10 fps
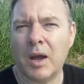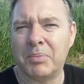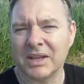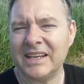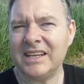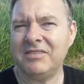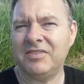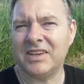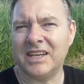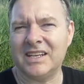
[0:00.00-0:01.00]

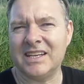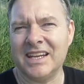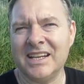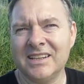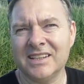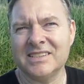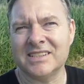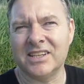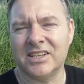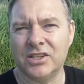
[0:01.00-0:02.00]
believe in England
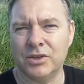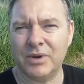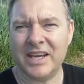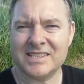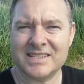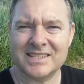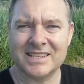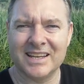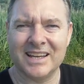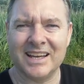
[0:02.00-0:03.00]
and the US
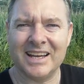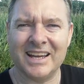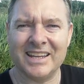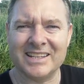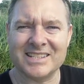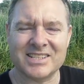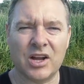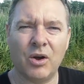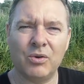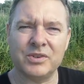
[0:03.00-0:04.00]
that it's
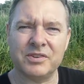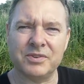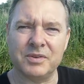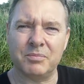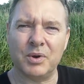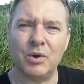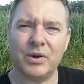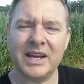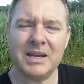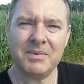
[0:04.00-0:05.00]
a whole different ball
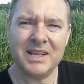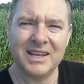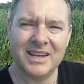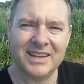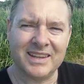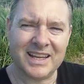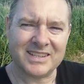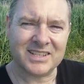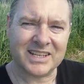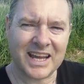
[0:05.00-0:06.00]
game,
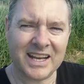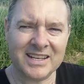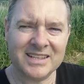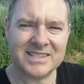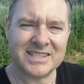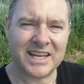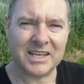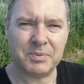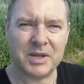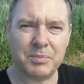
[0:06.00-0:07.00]
that you can
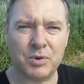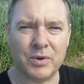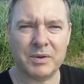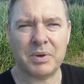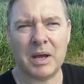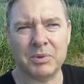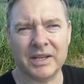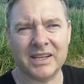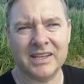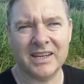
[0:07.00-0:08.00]
take people in
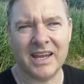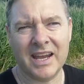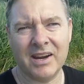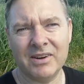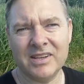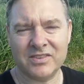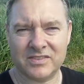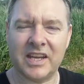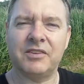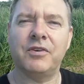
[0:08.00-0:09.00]
public areas,
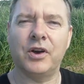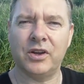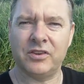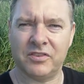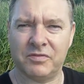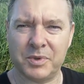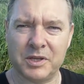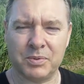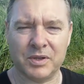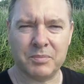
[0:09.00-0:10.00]
take photos of
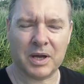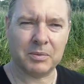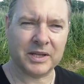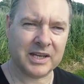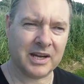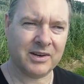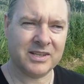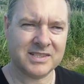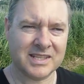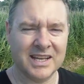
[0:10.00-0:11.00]
people in public
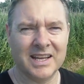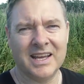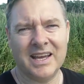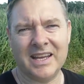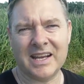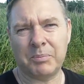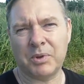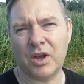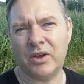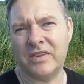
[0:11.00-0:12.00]
areas, and
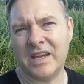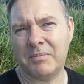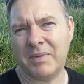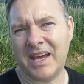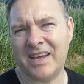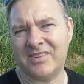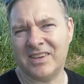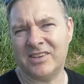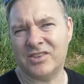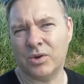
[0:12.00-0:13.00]
upload them as
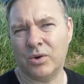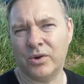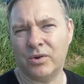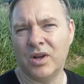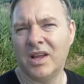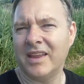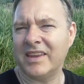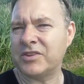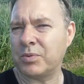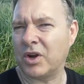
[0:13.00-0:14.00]
editorial.
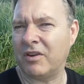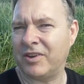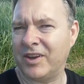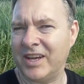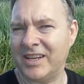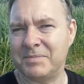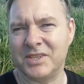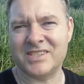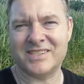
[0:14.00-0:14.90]
That's what I've heard, but